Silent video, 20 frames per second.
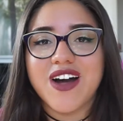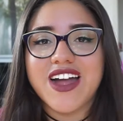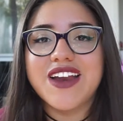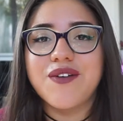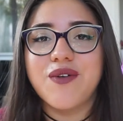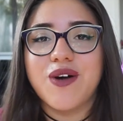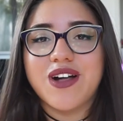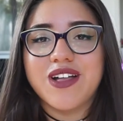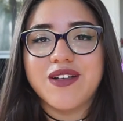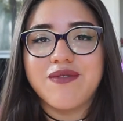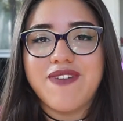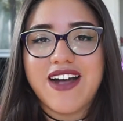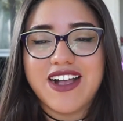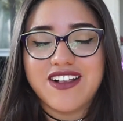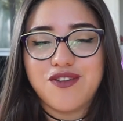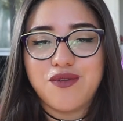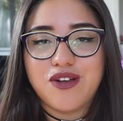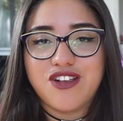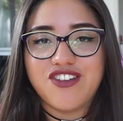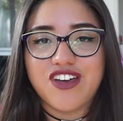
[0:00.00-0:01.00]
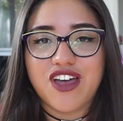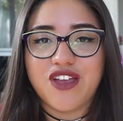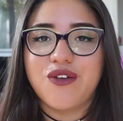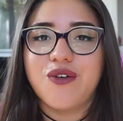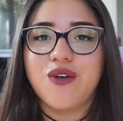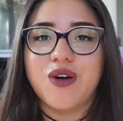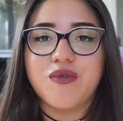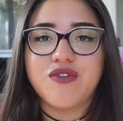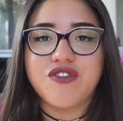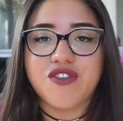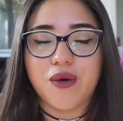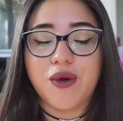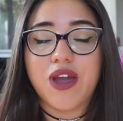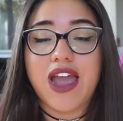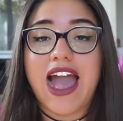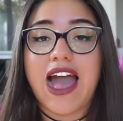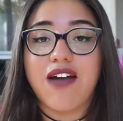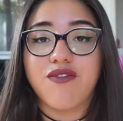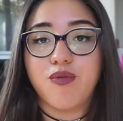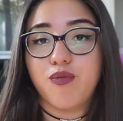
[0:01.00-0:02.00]
and welcome back to my channel. I'm sorry
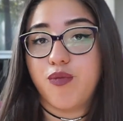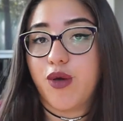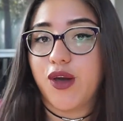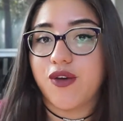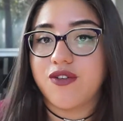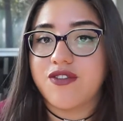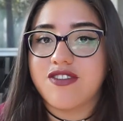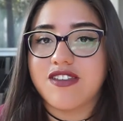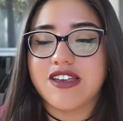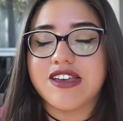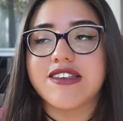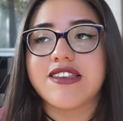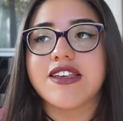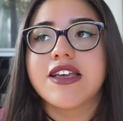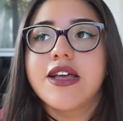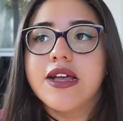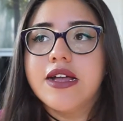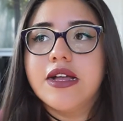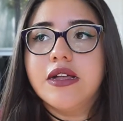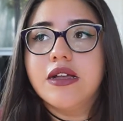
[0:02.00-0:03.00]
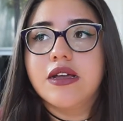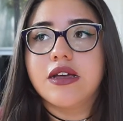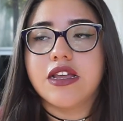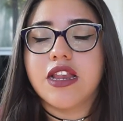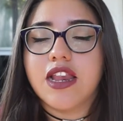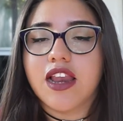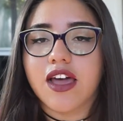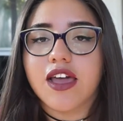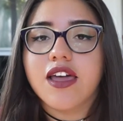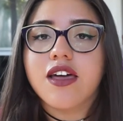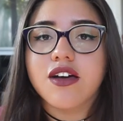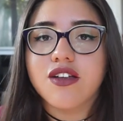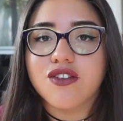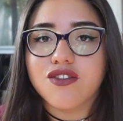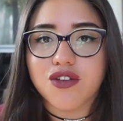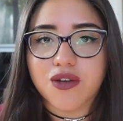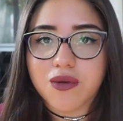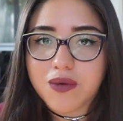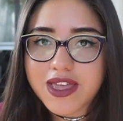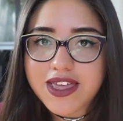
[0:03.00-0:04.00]
I haven't posted in like
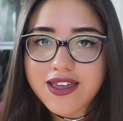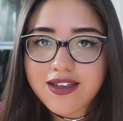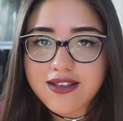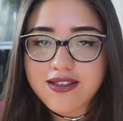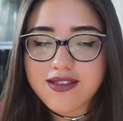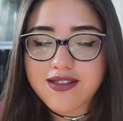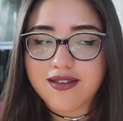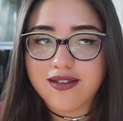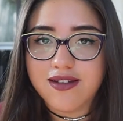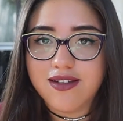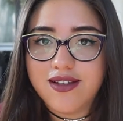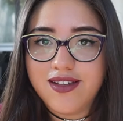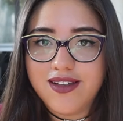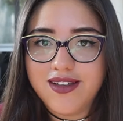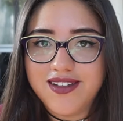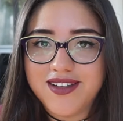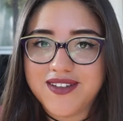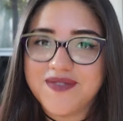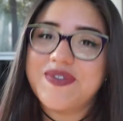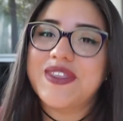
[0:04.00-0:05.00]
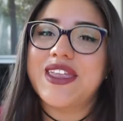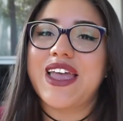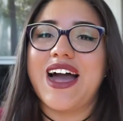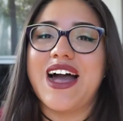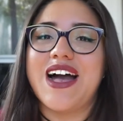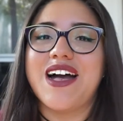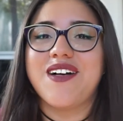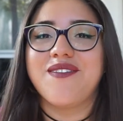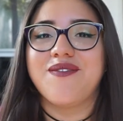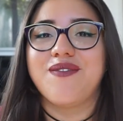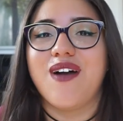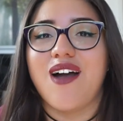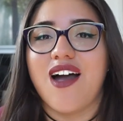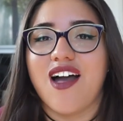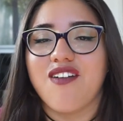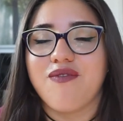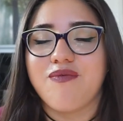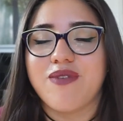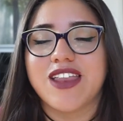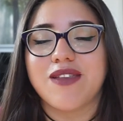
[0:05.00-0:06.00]
two weeks. um,
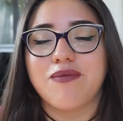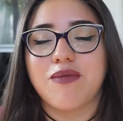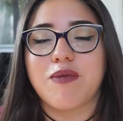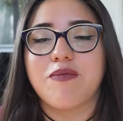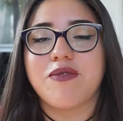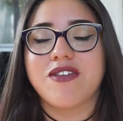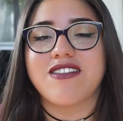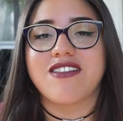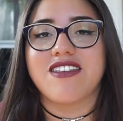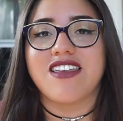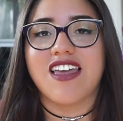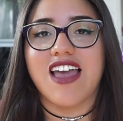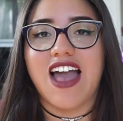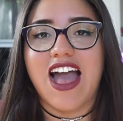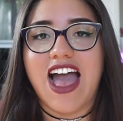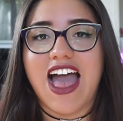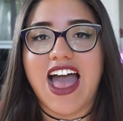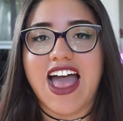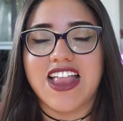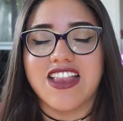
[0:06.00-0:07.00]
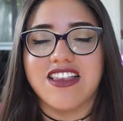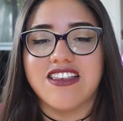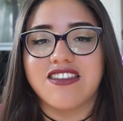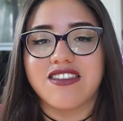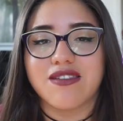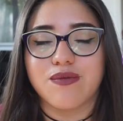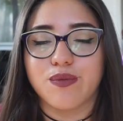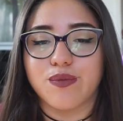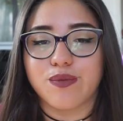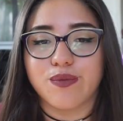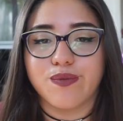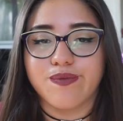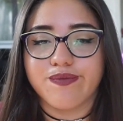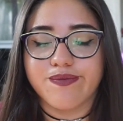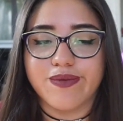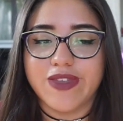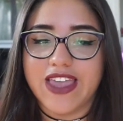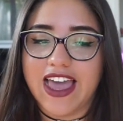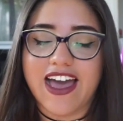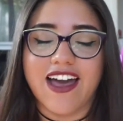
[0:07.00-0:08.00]
I've been a bit busy and
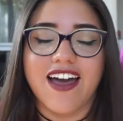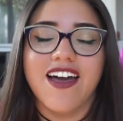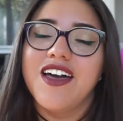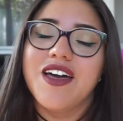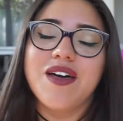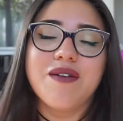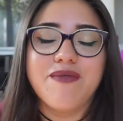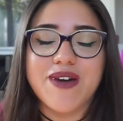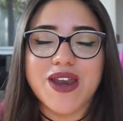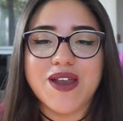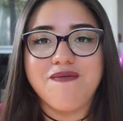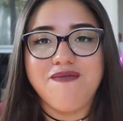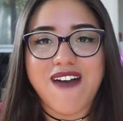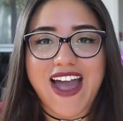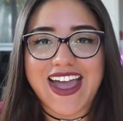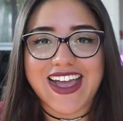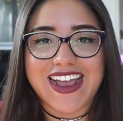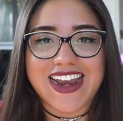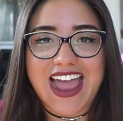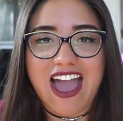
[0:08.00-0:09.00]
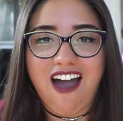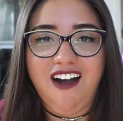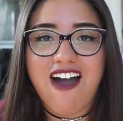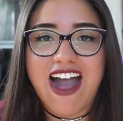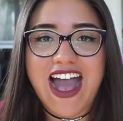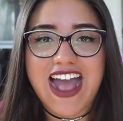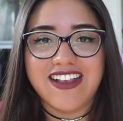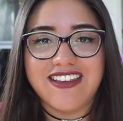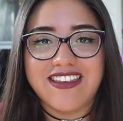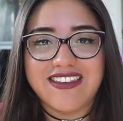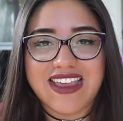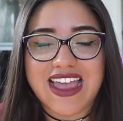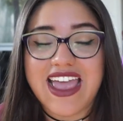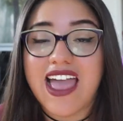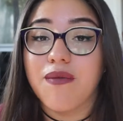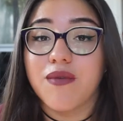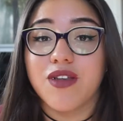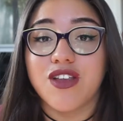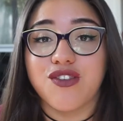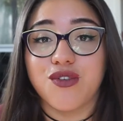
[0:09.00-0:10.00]
yeah, but I'm back now, and today
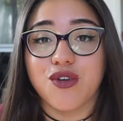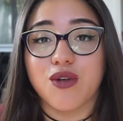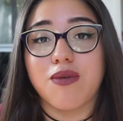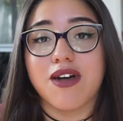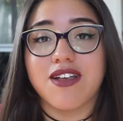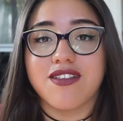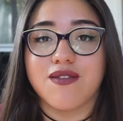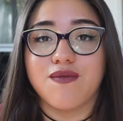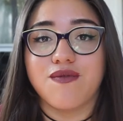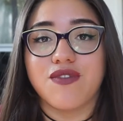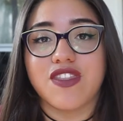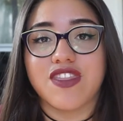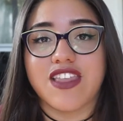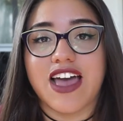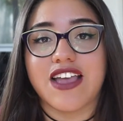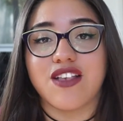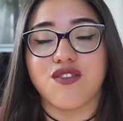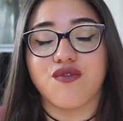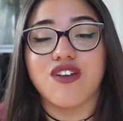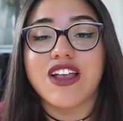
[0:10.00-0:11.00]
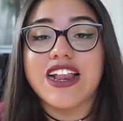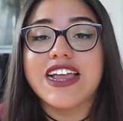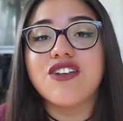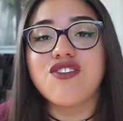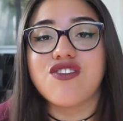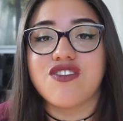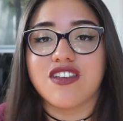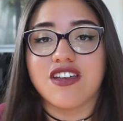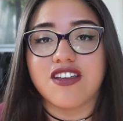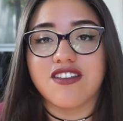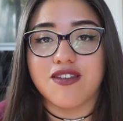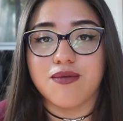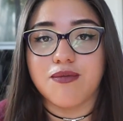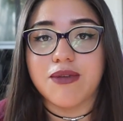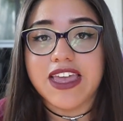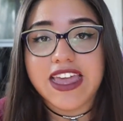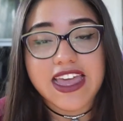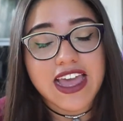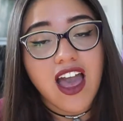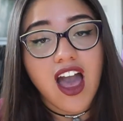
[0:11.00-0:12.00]
I'm going to talk about something that is really interesting to
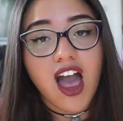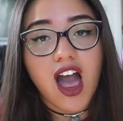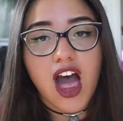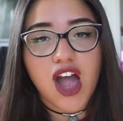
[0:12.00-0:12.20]
me.